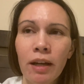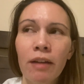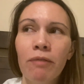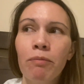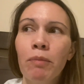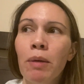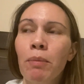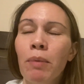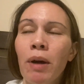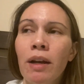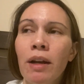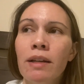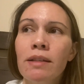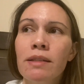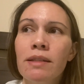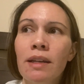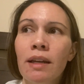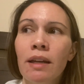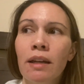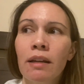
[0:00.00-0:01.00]
If my body is
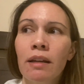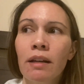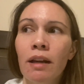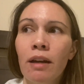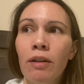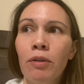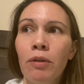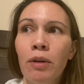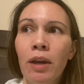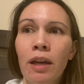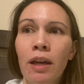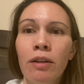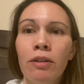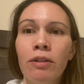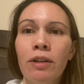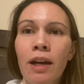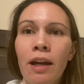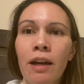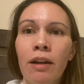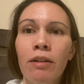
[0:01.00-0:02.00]
saying, okay, you're
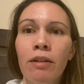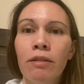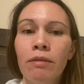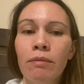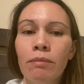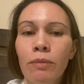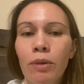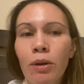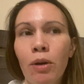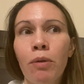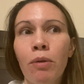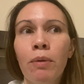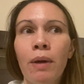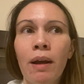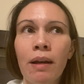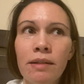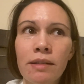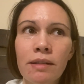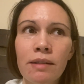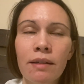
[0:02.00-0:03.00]
tired, go
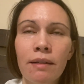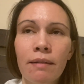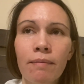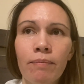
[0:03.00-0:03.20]
rest,